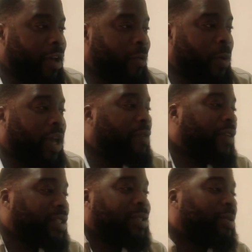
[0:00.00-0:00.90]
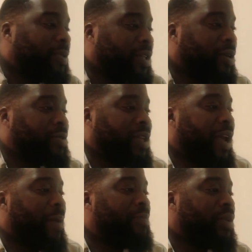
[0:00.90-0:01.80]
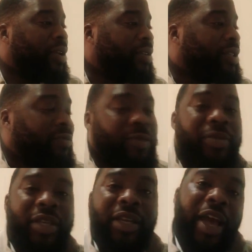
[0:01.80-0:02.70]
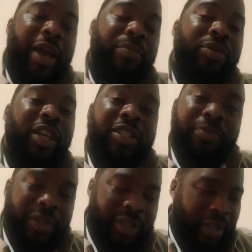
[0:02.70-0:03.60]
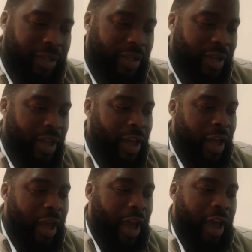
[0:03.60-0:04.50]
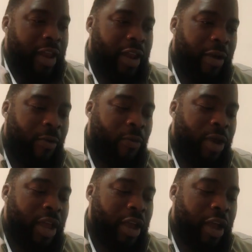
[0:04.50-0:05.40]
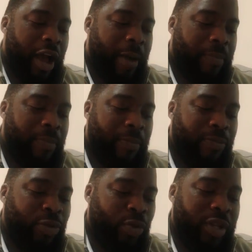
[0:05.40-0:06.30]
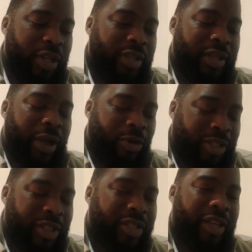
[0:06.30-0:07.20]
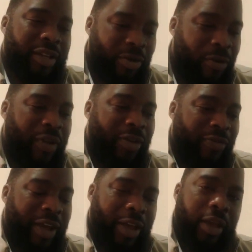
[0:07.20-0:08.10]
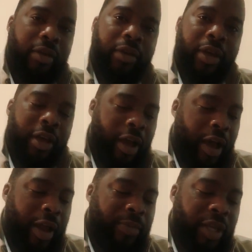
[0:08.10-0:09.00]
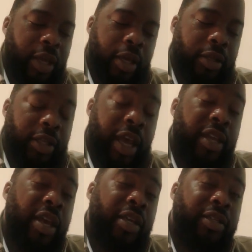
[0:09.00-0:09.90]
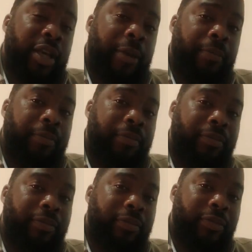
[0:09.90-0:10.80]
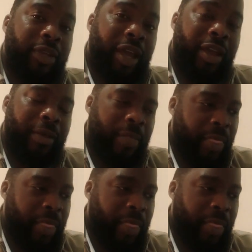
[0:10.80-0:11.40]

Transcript: We can invest in something else, they can bring 70%, I can put 30%. And we are doing this like consistently, over and over again. And I'm thinking 10 years time, okay?